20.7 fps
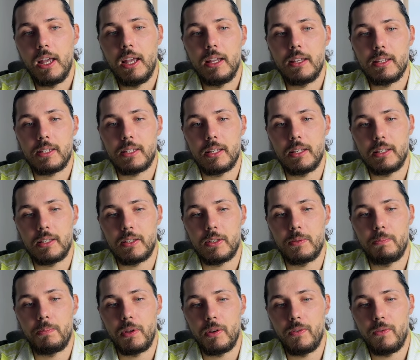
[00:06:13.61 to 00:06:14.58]
Since
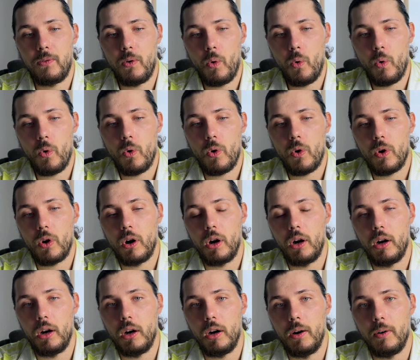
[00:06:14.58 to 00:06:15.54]
before,
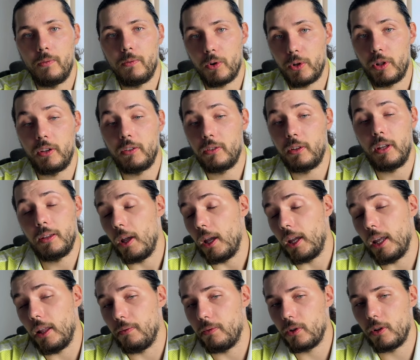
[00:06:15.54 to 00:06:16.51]
for this,
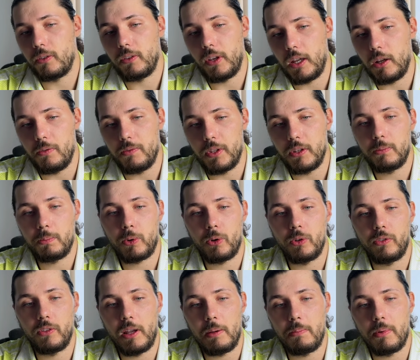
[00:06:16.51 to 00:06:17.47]
again, for the sake of this
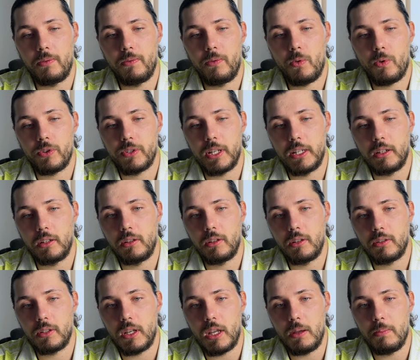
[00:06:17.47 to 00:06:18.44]
prototype, before sending
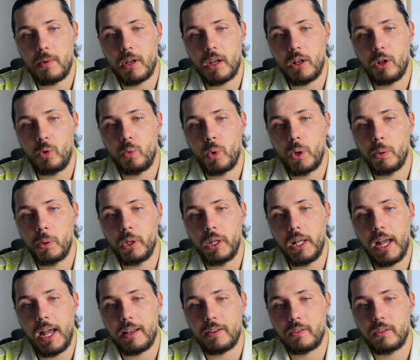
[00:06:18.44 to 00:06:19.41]
this email, we will
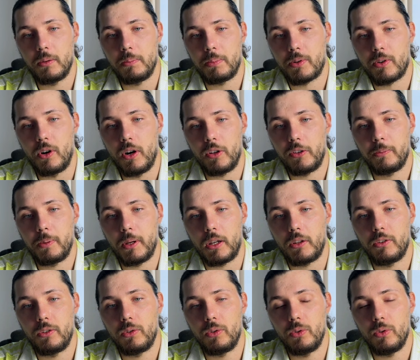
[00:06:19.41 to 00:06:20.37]
ask the
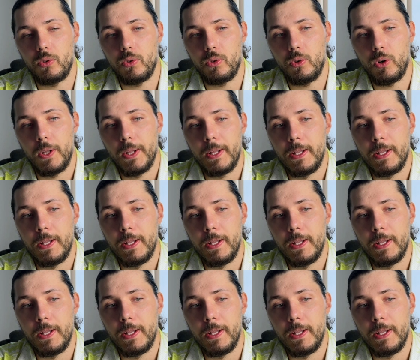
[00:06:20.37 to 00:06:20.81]
prospect to